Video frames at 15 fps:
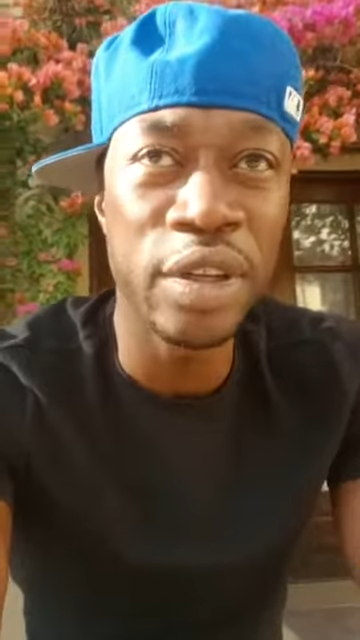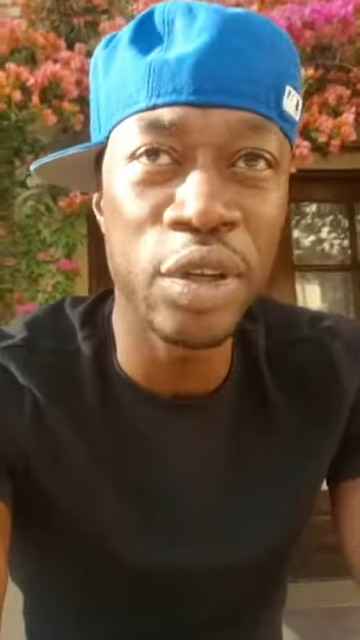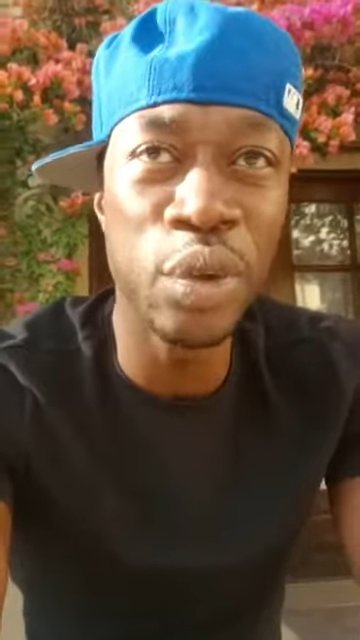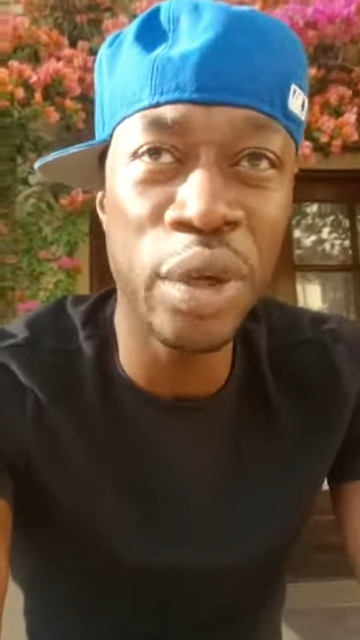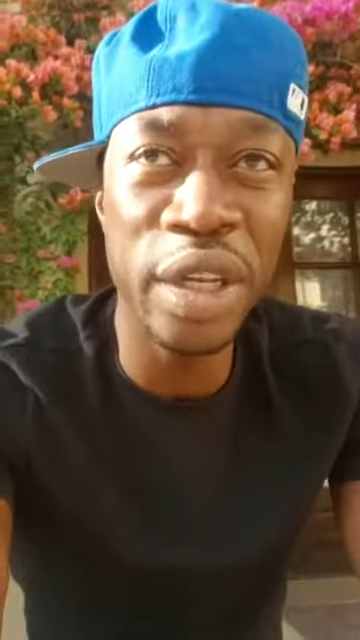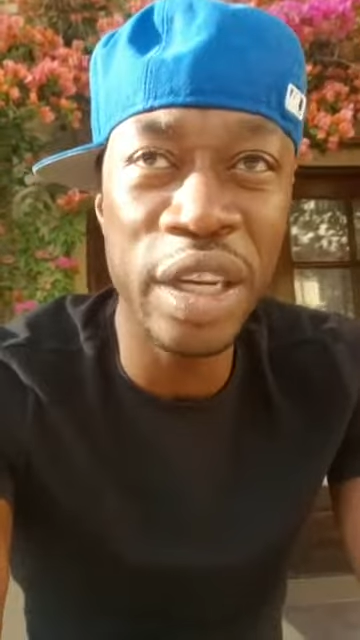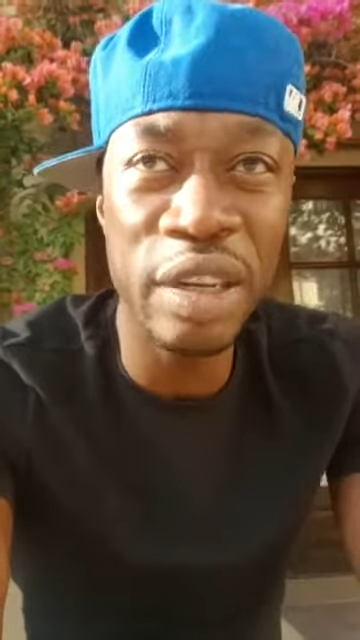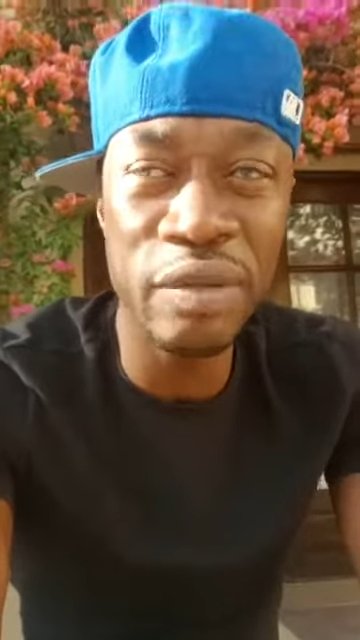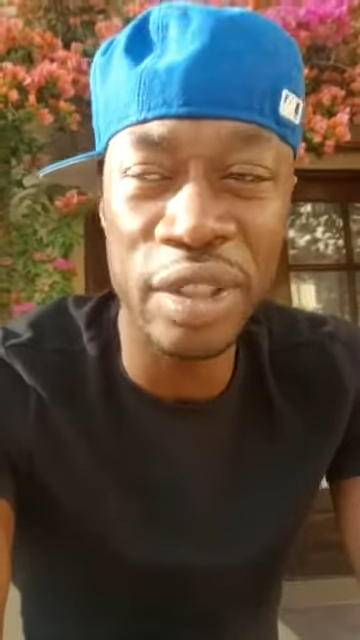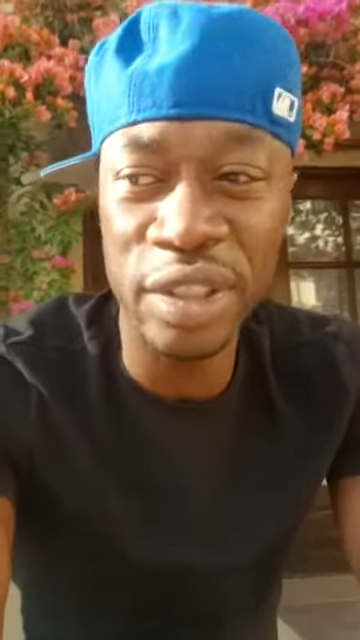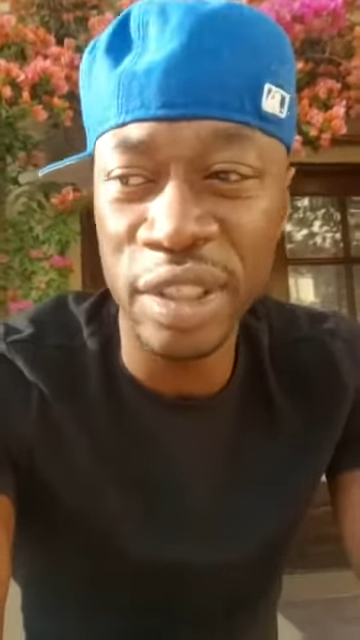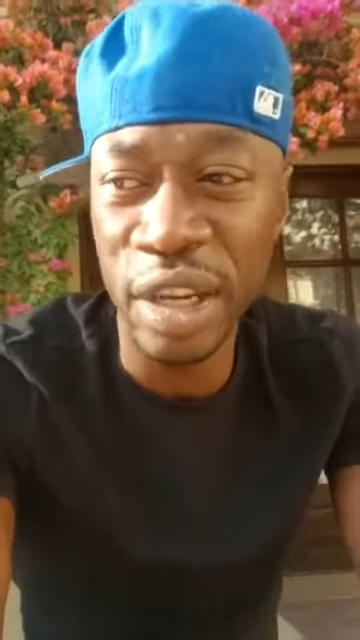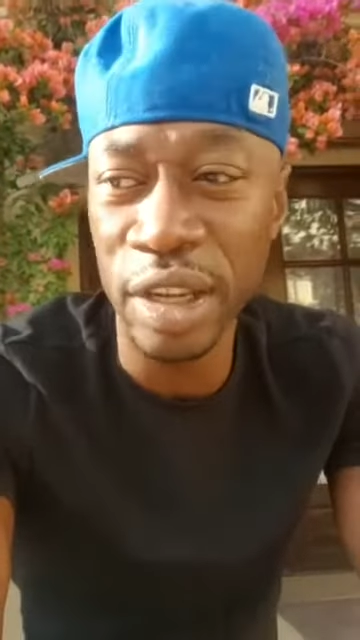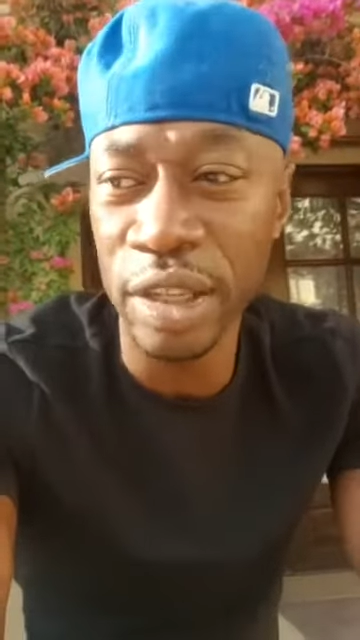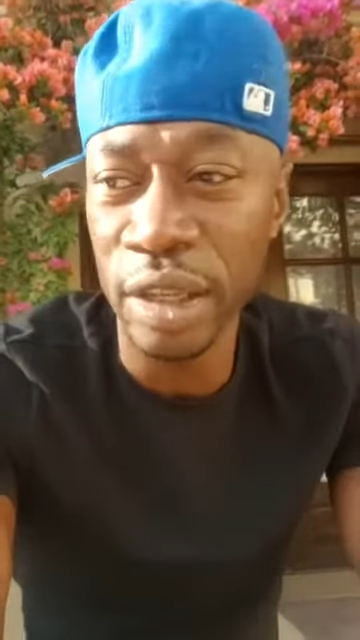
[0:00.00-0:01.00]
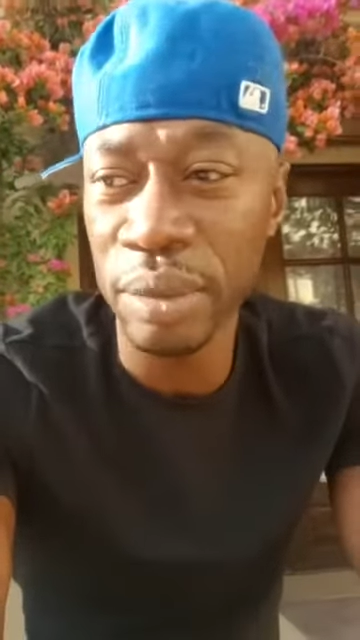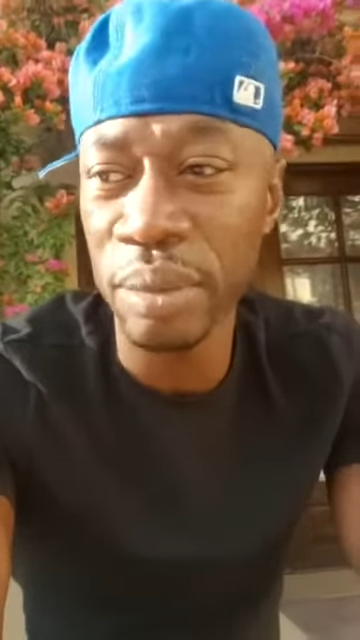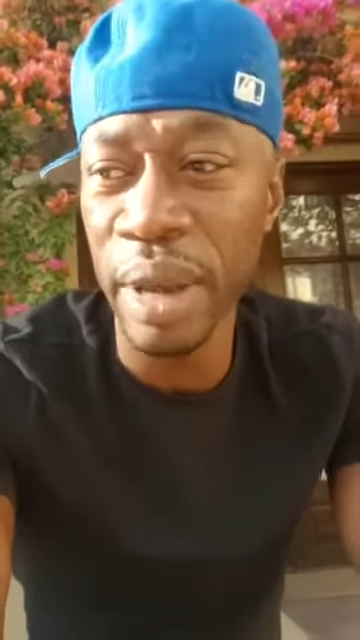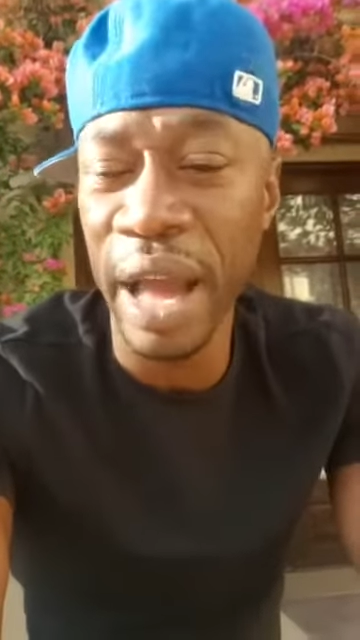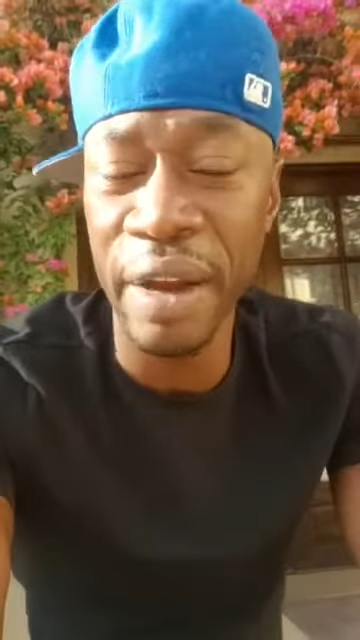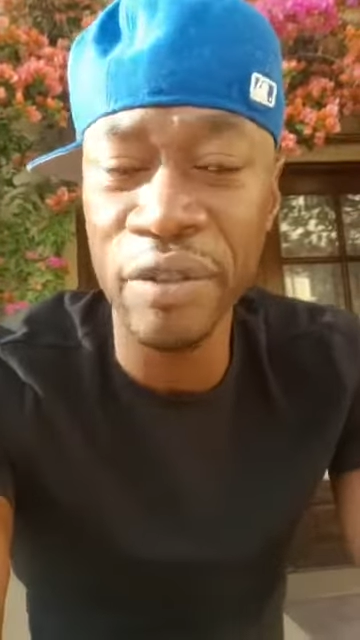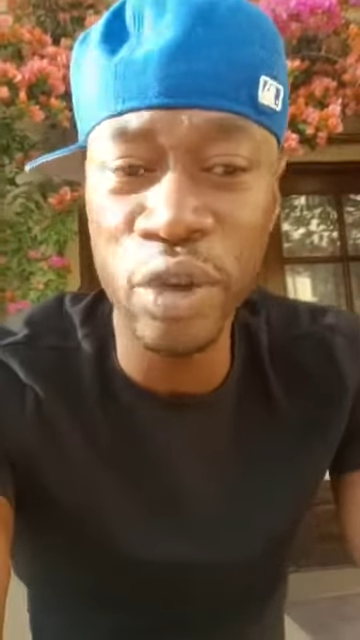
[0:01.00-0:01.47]
You can even tell them
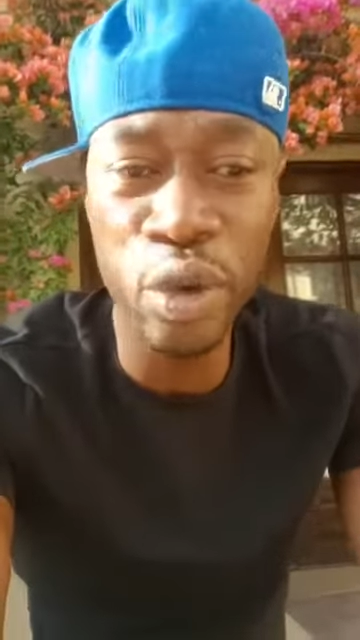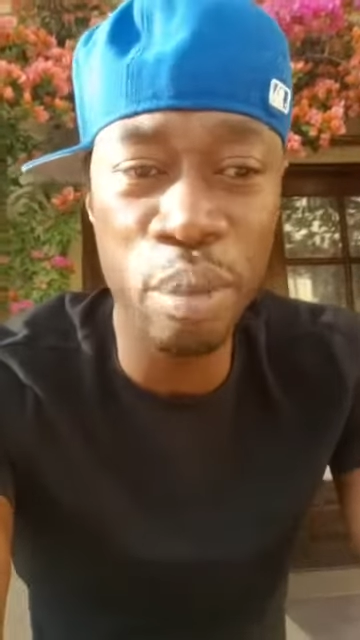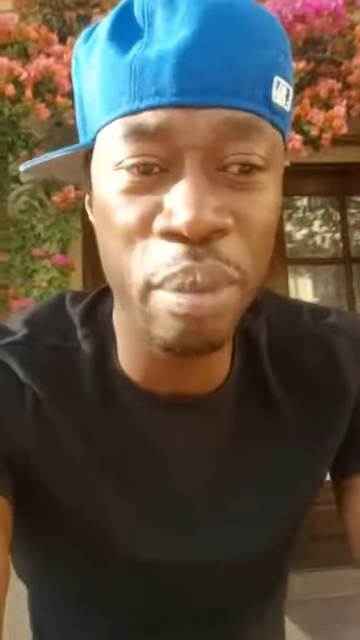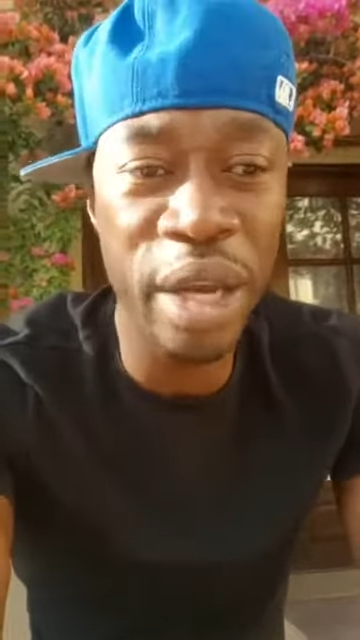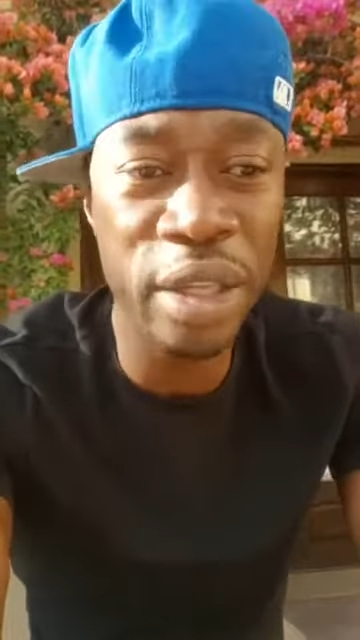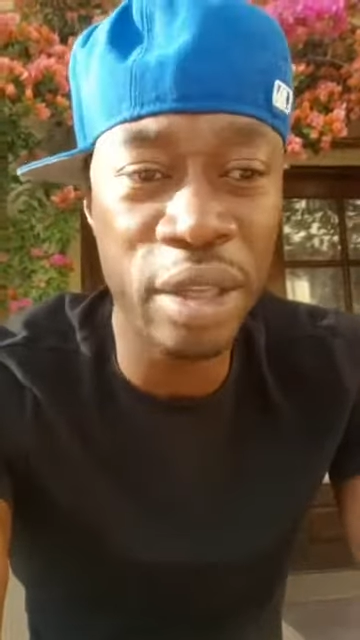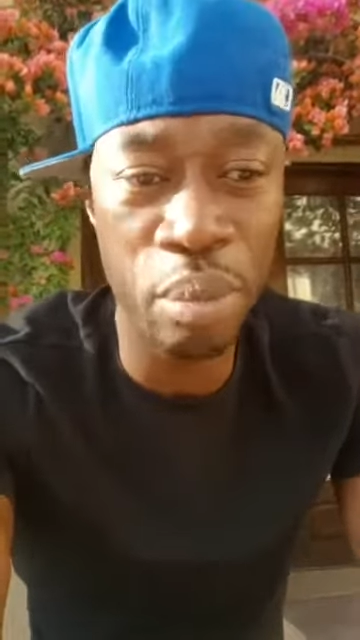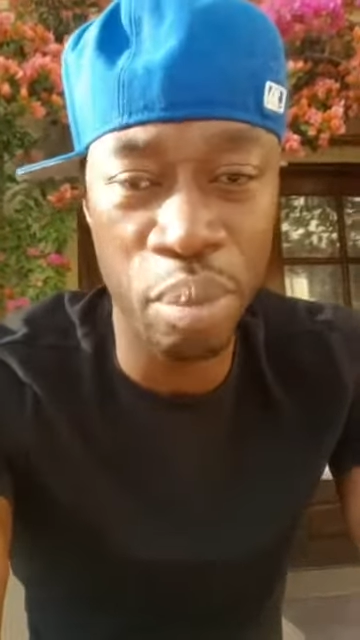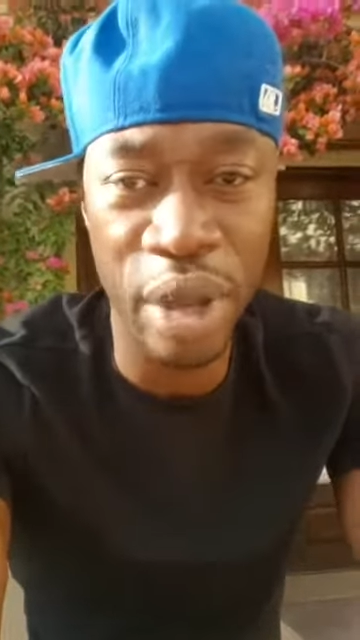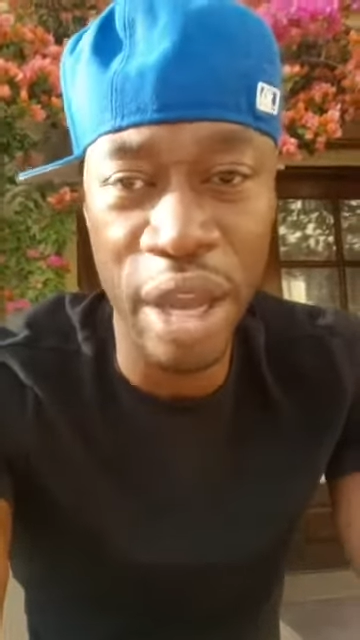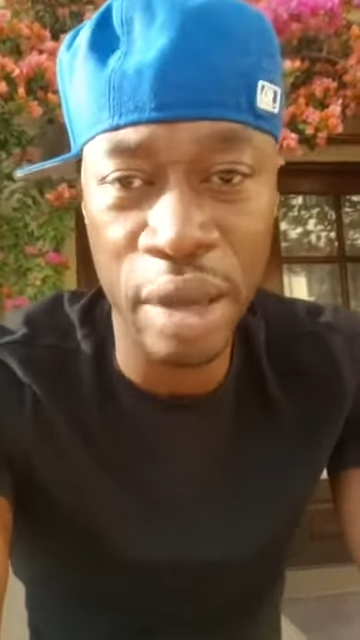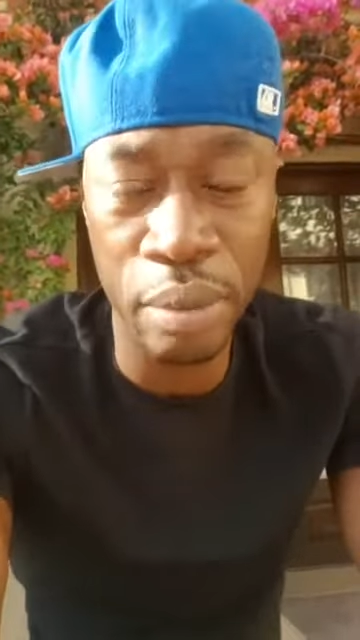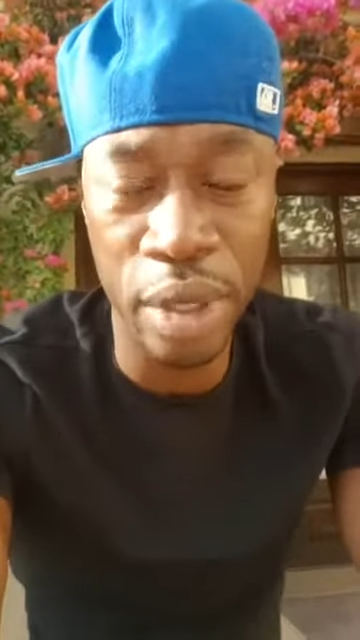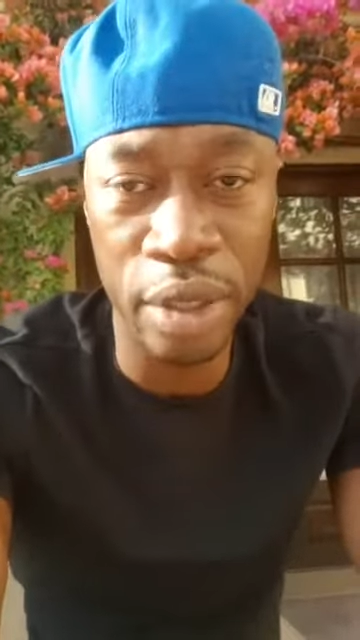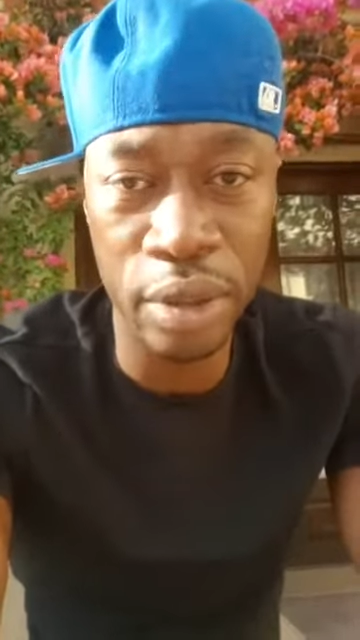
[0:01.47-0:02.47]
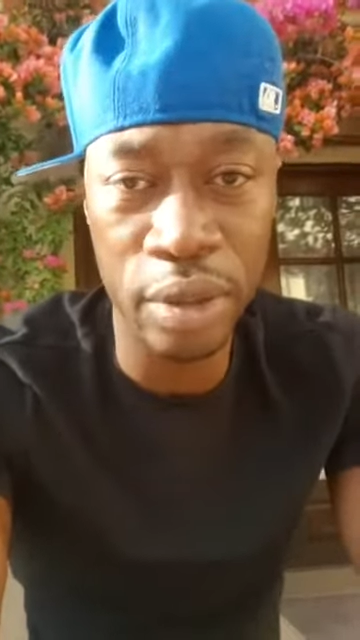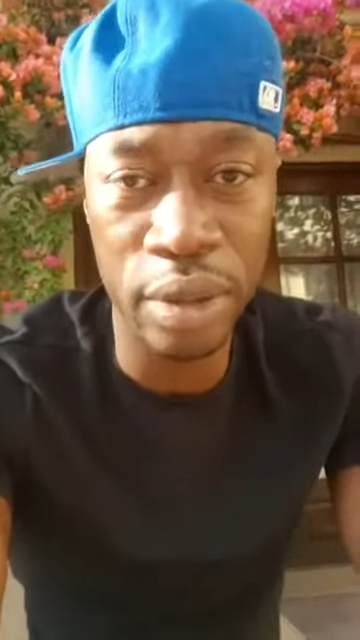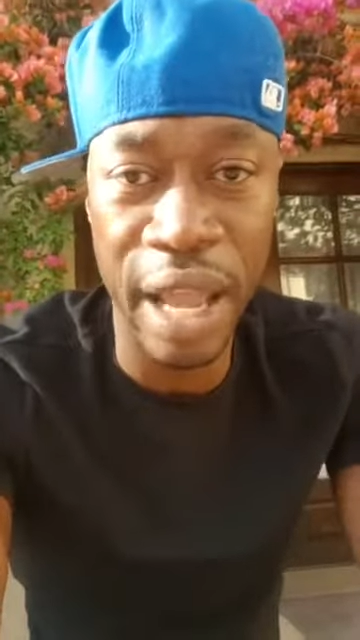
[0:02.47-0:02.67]
after you make the payment.